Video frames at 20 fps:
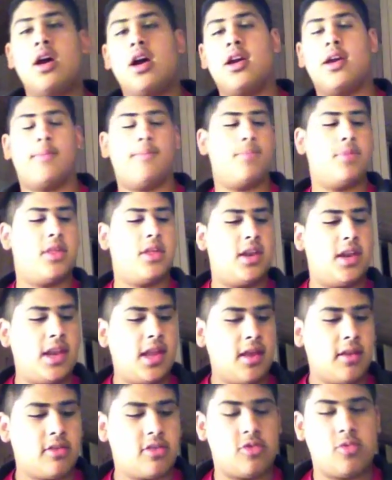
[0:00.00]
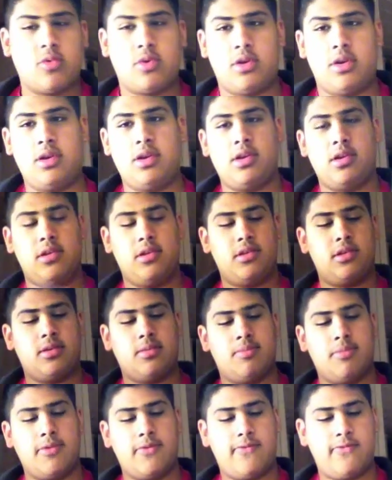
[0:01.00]
Yeah, the next one is a
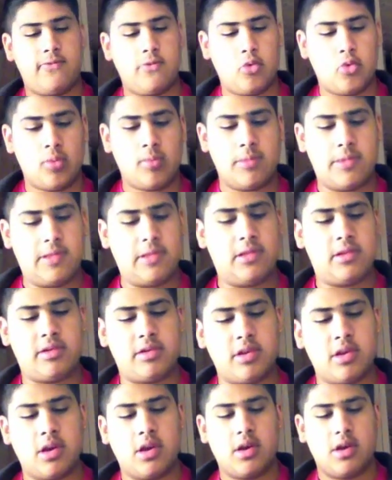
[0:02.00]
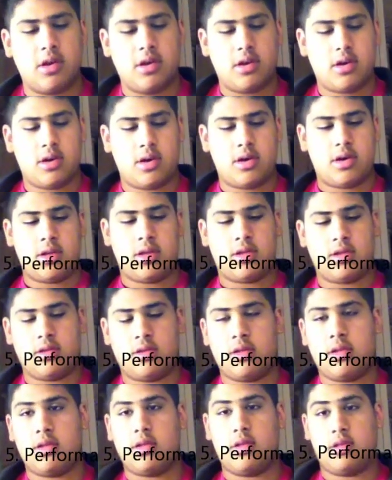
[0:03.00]
performance.
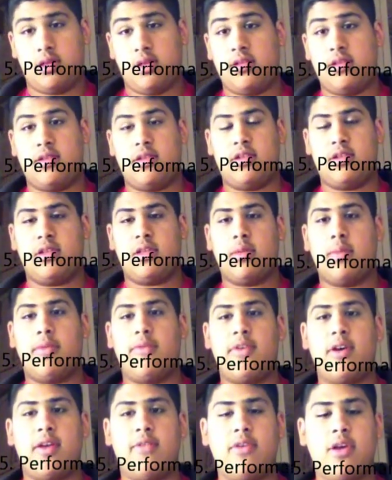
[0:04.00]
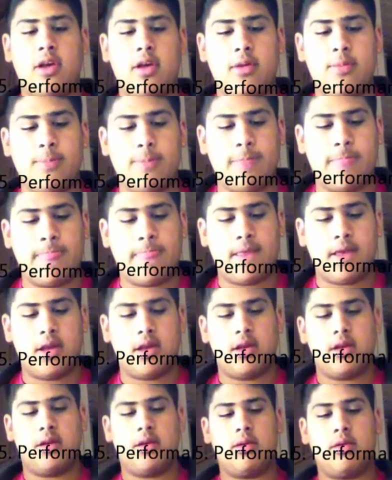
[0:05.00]
This is number 5.
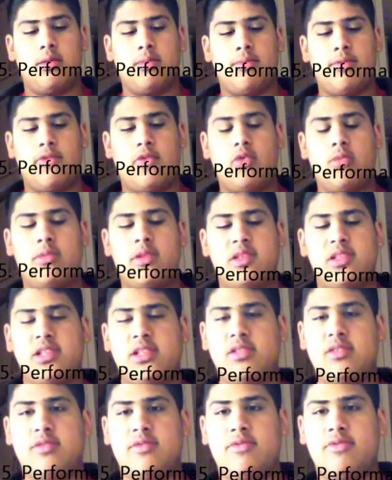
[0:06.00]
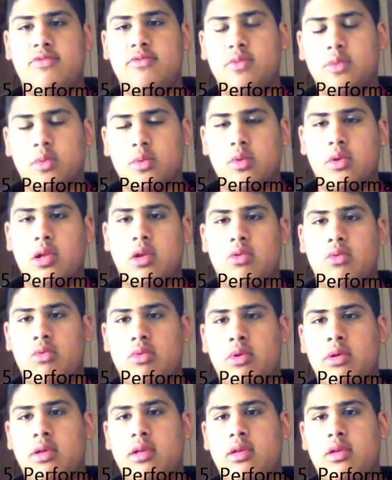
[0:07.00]
Performance has 4
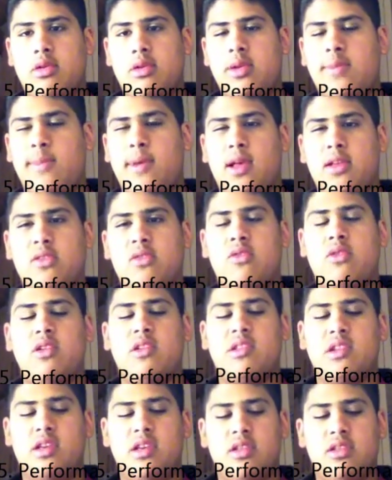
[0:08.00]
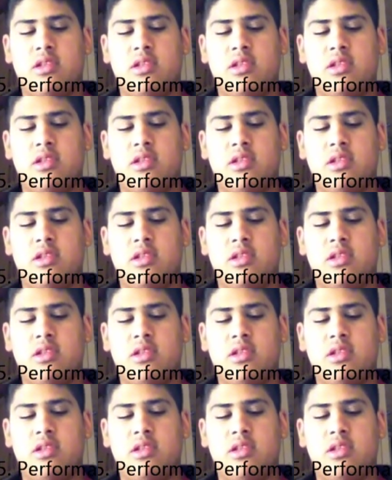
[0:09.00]
little subcategories in it.